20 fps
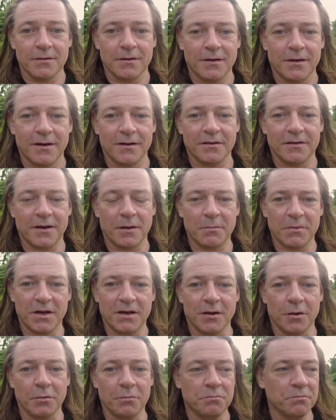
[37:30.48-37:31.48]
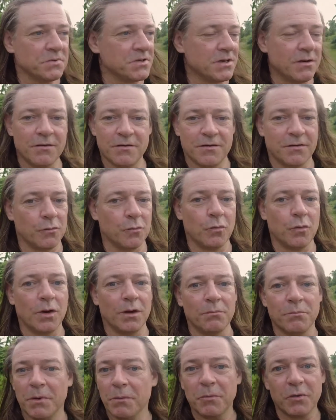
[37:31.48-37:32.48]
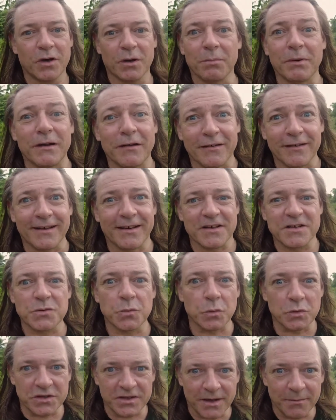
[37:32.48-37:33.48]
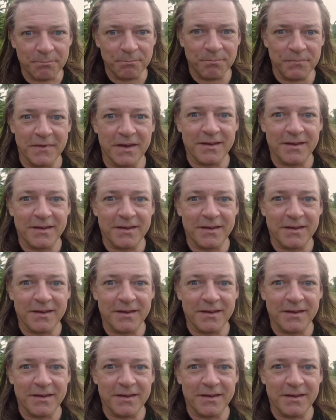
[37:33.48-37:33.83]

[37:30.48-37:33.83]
And, so I thought, well, I'm not going to be like that towards them.